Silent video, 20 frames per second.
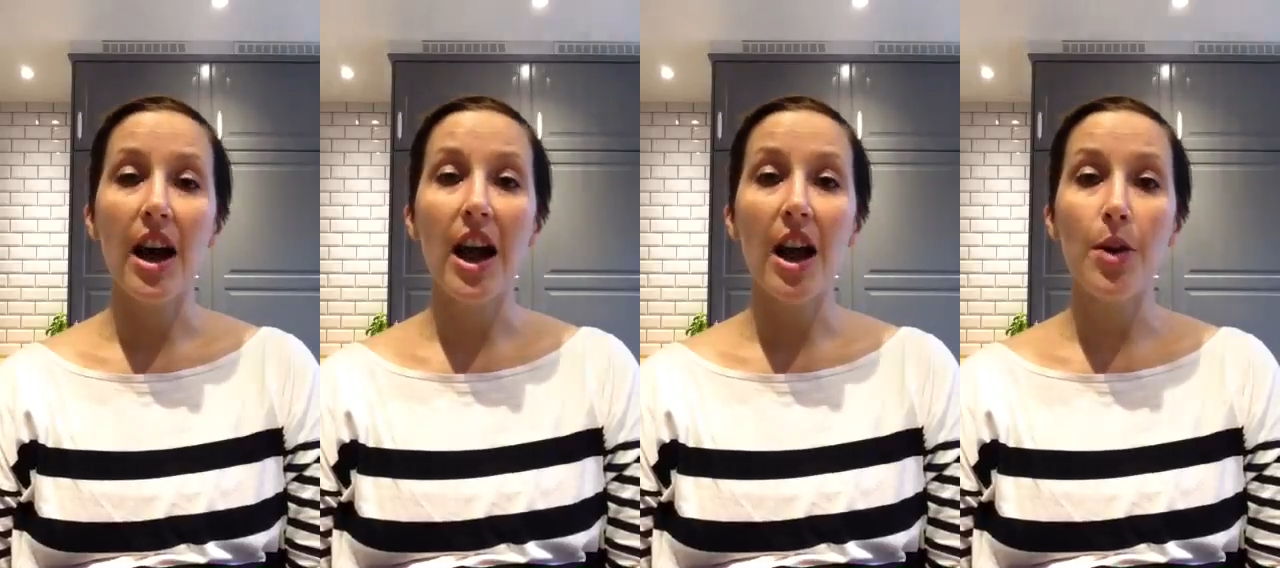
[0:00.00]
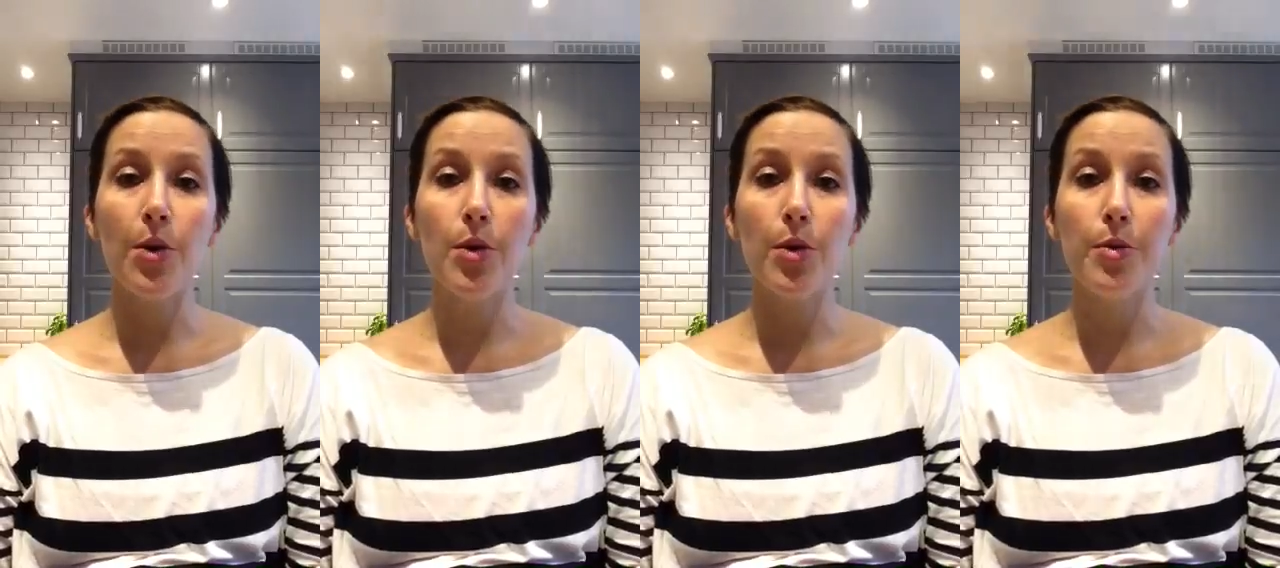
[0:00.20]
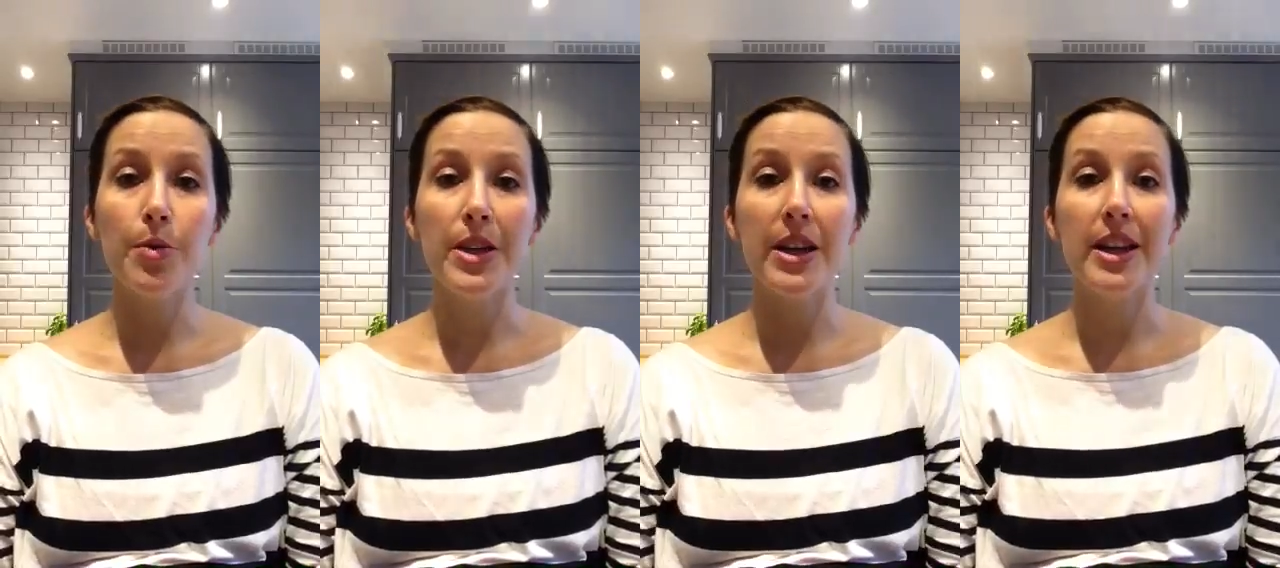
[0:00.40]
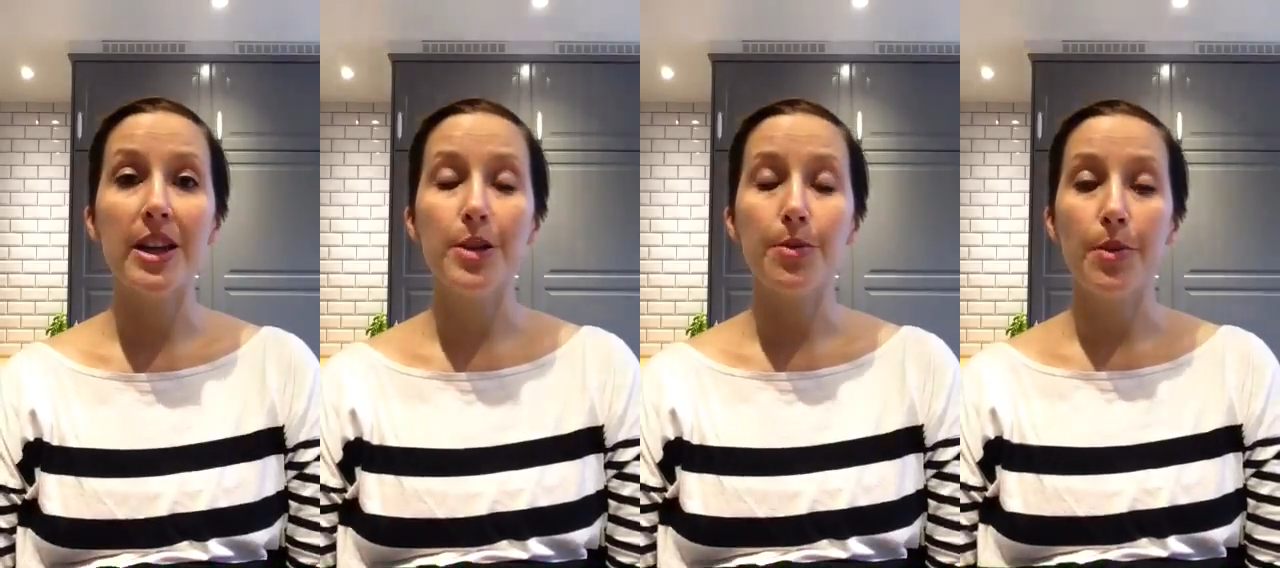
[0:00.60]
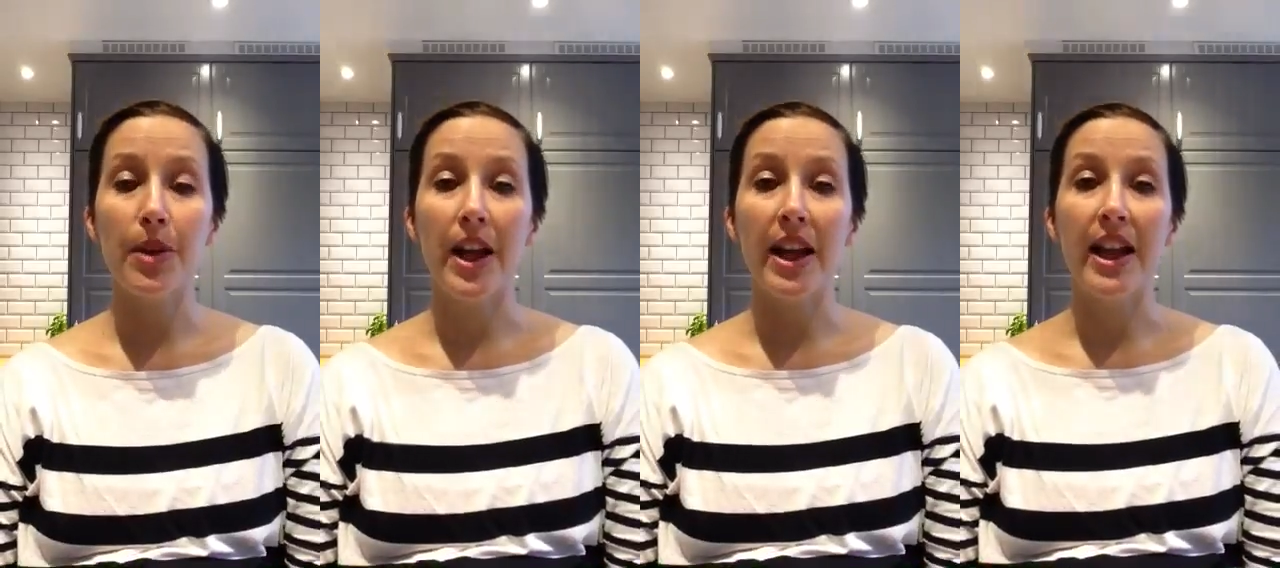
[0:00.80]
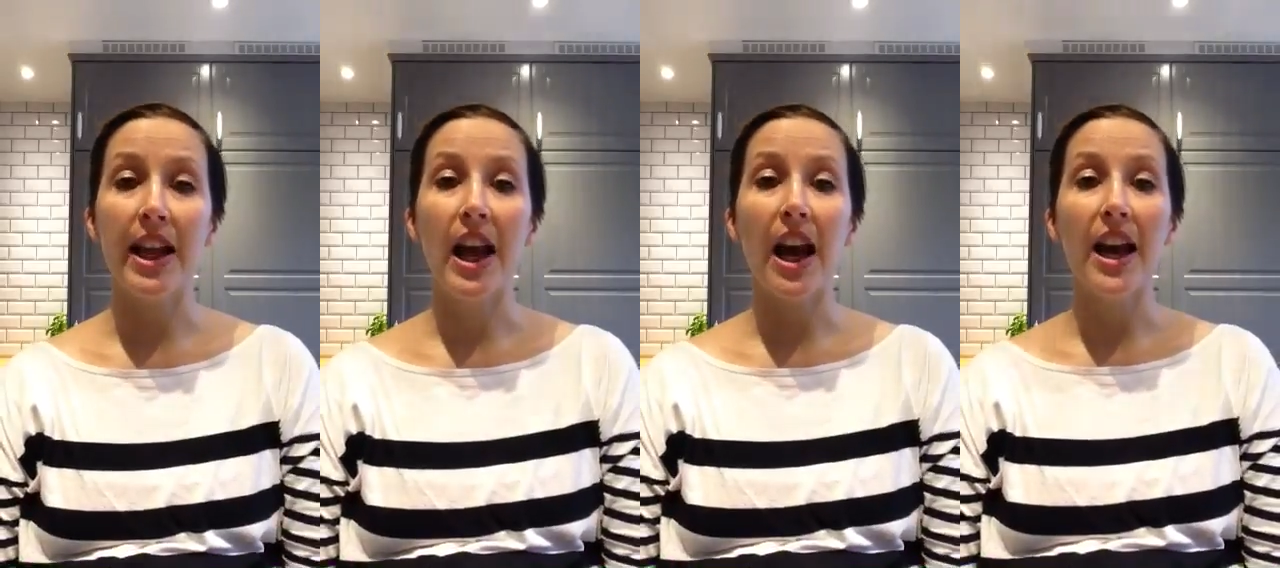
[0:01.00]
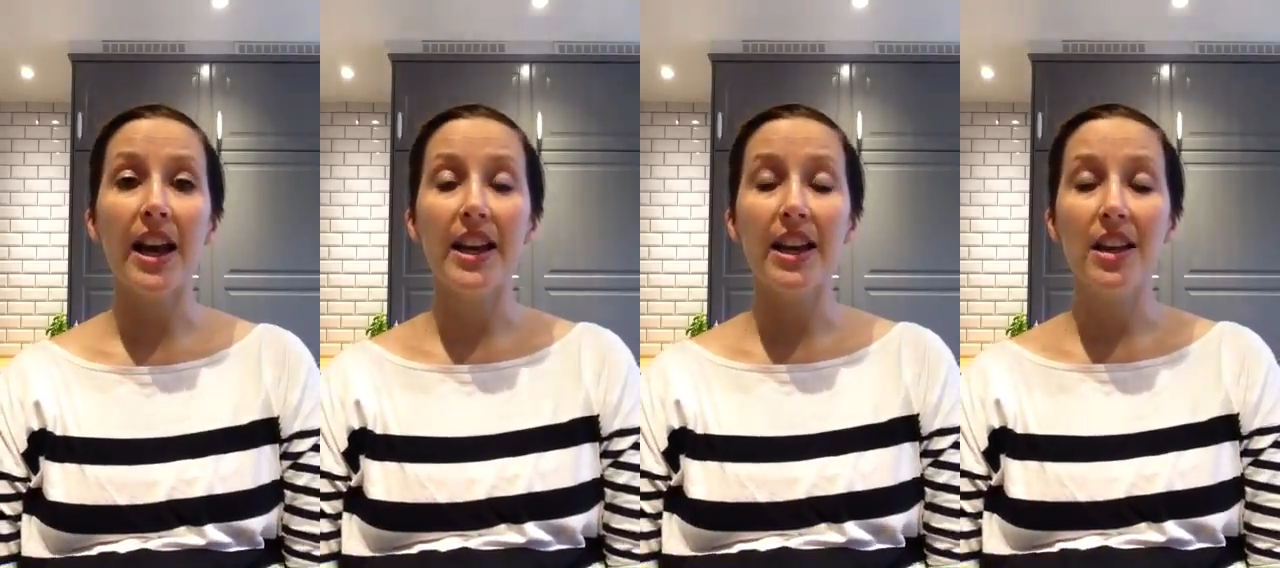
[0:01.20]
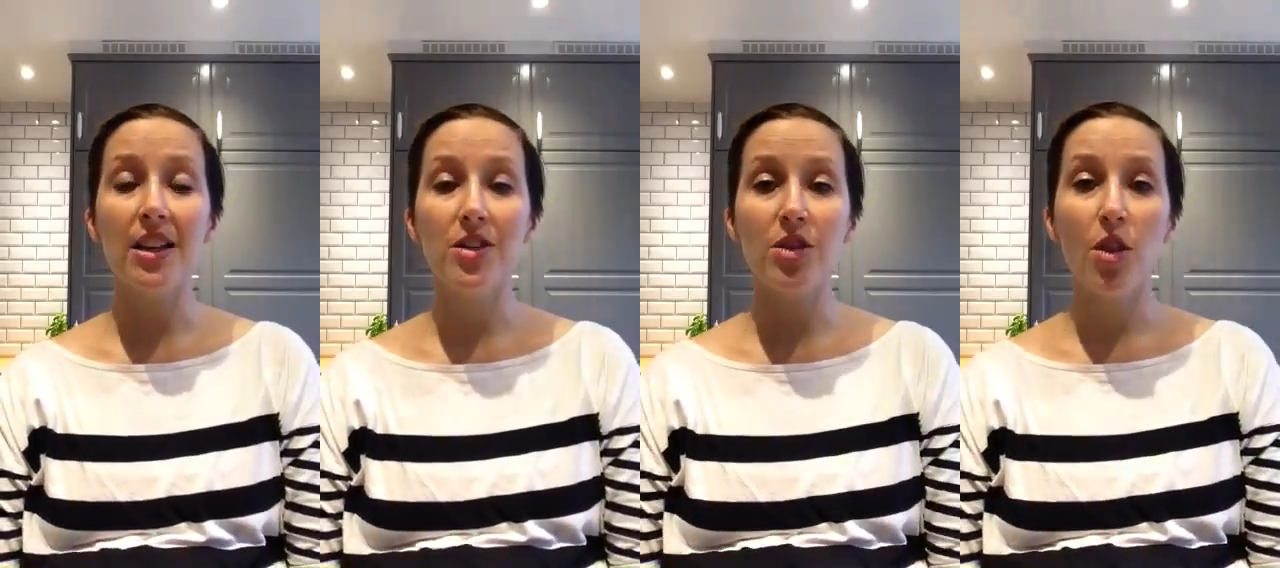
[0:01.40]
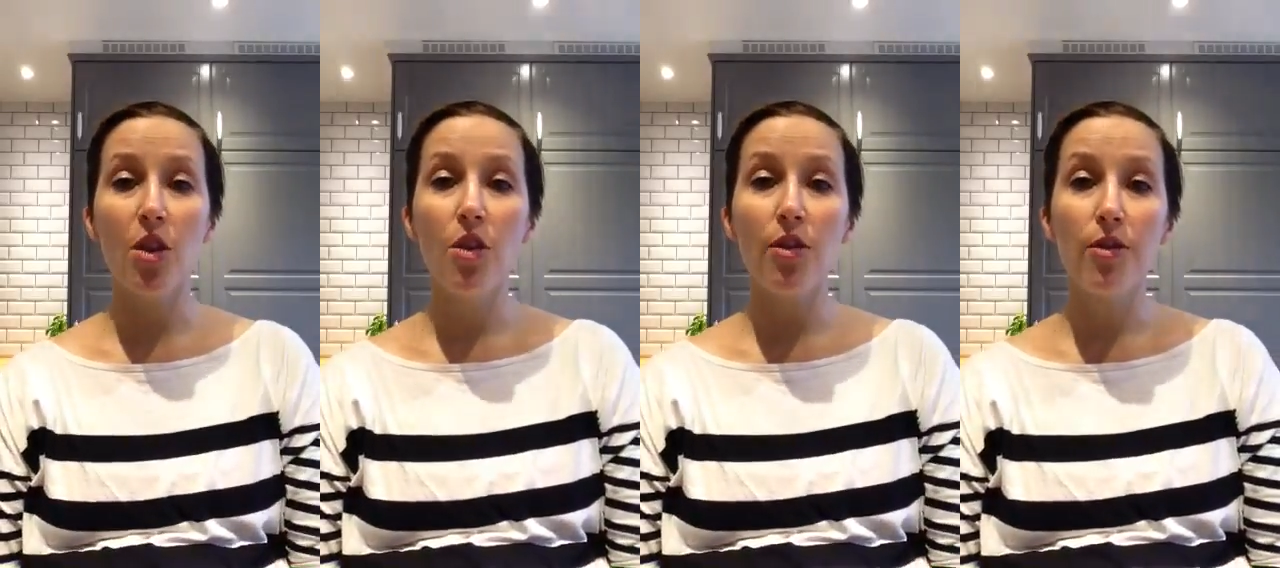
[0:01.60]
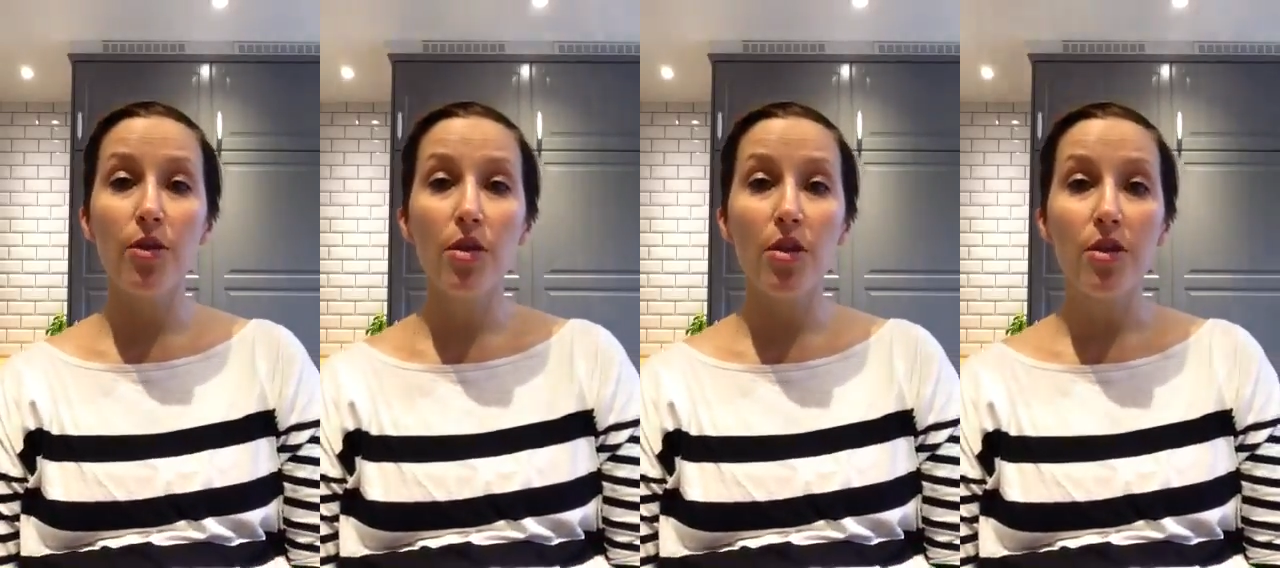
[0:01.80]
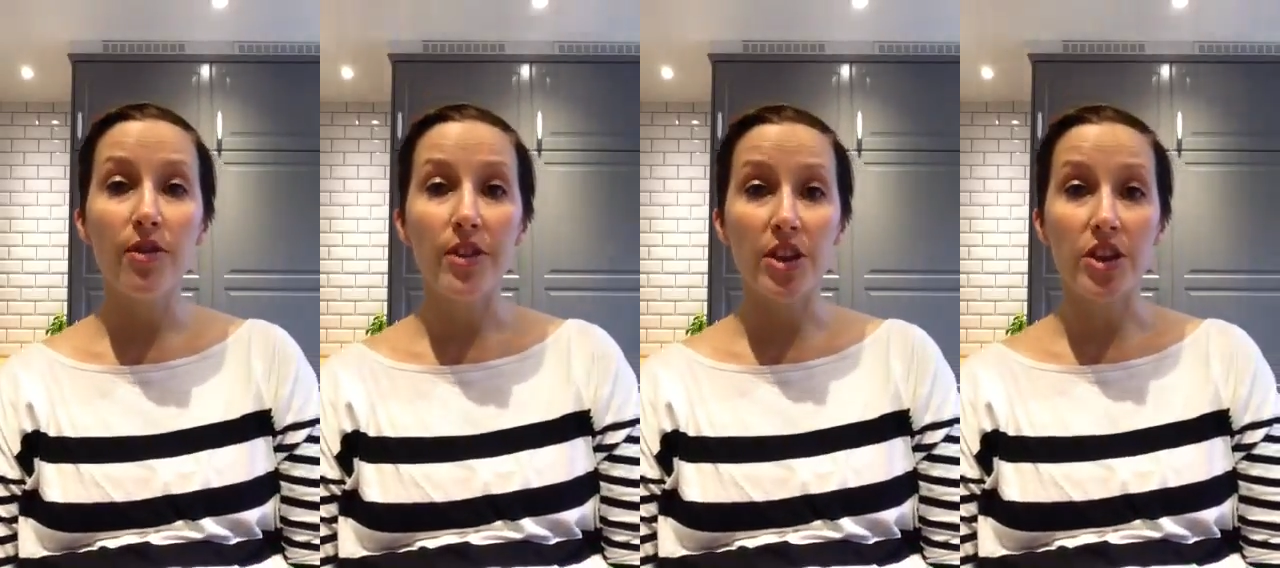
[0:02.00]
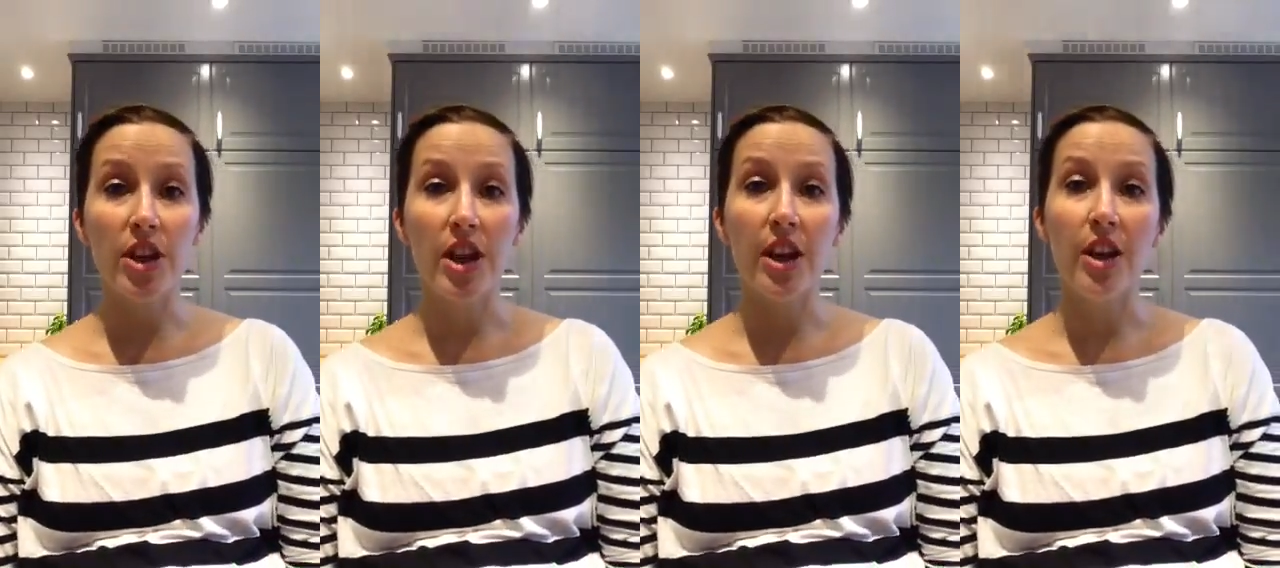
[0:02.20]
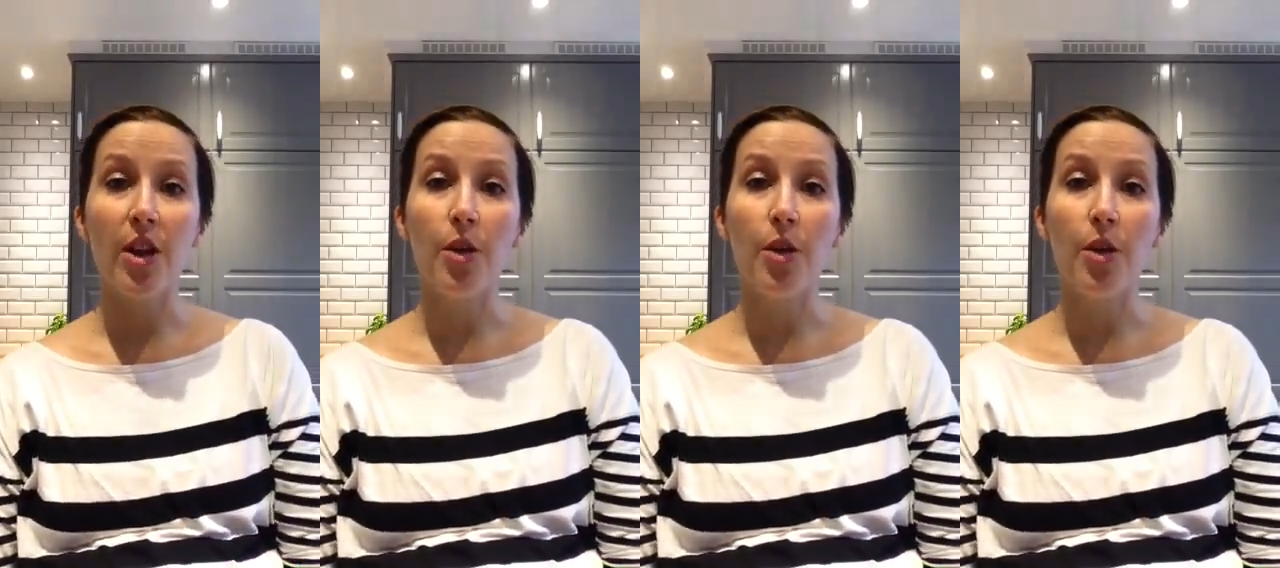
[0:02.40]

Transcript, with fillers: I will be explaining IKEA's overall vision